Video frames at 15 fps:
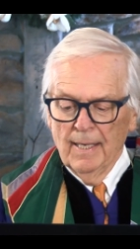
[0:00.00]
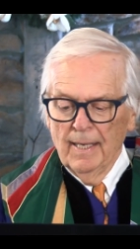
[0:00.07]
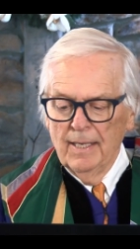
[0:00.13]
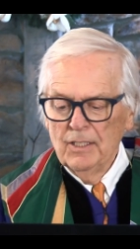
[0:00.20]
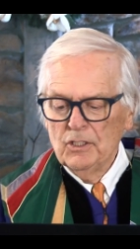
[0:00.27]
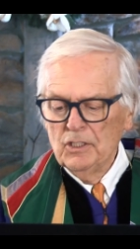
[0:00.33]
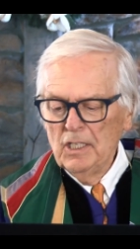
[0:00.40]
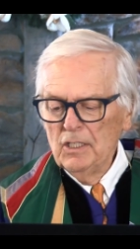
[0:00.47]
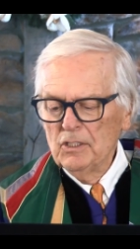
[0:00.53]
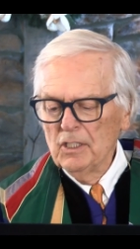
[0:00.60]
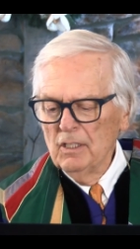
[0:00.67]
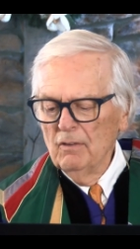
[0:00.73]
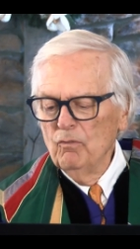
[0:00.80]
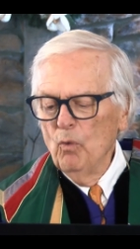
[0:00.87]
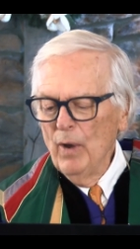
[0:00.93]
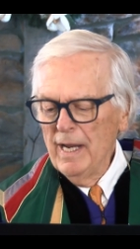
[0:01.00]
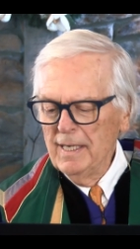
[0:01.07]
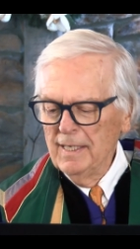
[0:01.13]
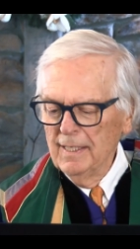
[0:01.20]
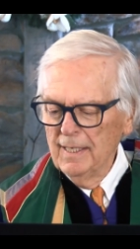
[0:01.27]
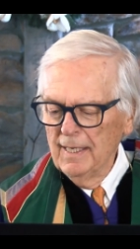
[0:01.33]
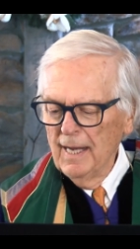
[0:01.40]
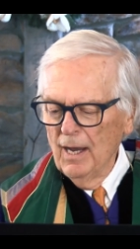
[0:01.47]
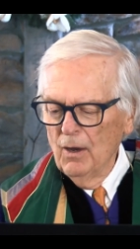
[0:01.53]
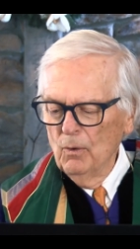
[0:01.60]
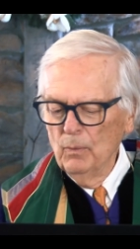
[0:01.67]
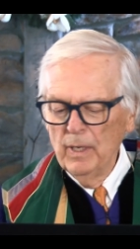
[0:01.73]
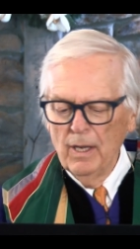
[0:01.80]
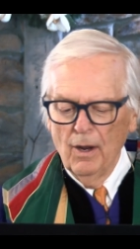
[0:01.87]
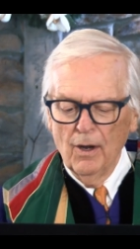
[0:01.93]
a season of waiting, and now
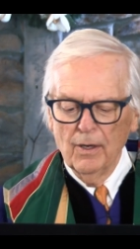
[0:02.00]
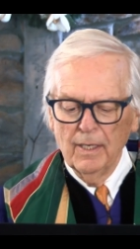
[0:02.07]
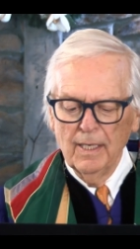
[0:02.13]
we are